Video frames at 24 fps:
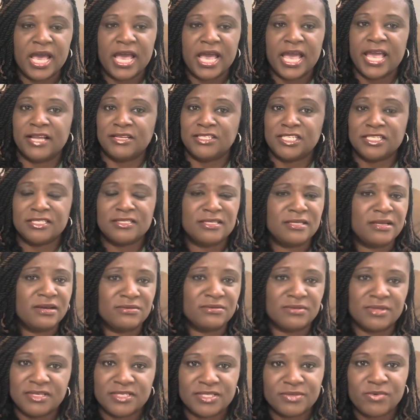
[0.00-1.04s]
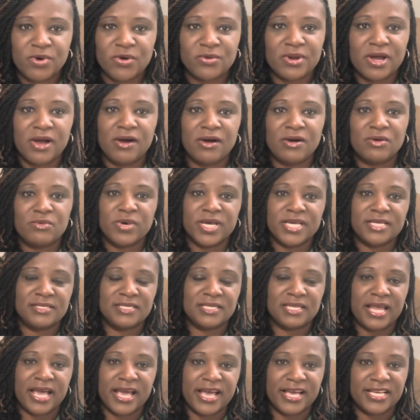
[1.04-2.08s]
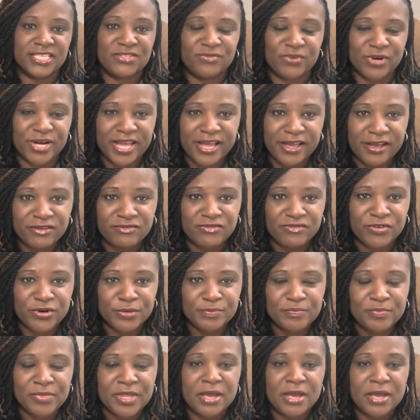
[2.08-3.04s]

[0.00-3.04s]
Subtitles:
And just know this won't always last forever.